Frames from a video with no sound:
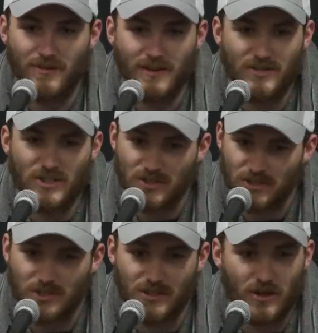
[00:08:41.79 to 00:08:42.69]
Like just
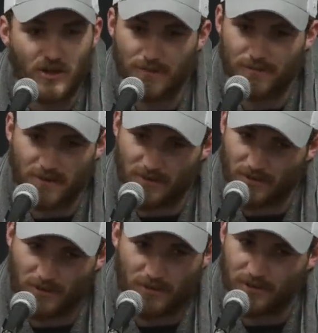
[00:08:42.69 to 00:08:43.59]
good hard
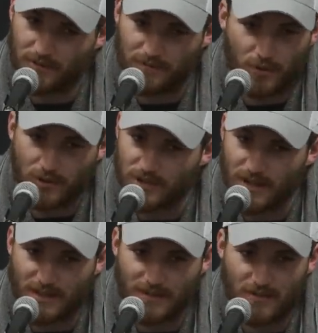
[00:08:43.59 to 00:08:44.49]
physical on the
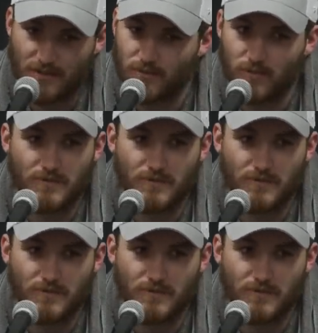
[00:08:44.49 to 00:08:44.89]
forecheck and just